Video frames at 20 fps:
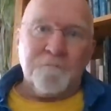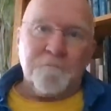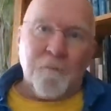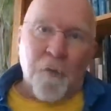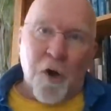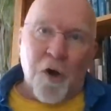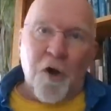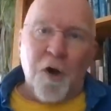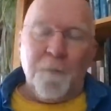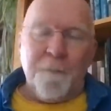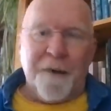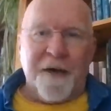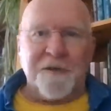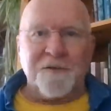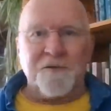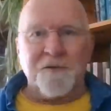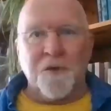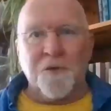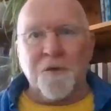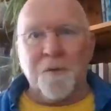My
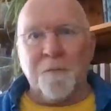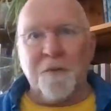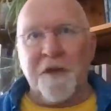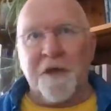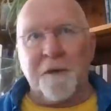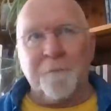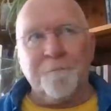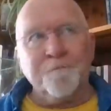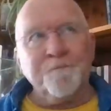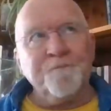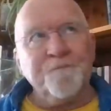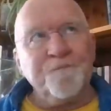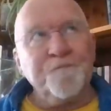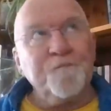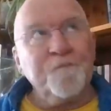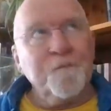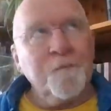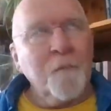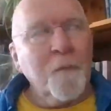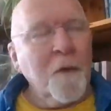iPad's on the blink.
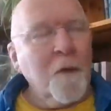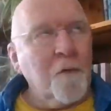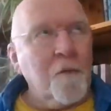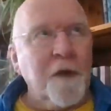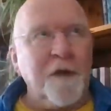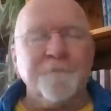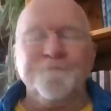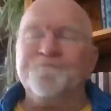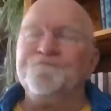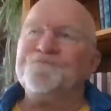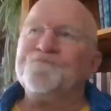Great.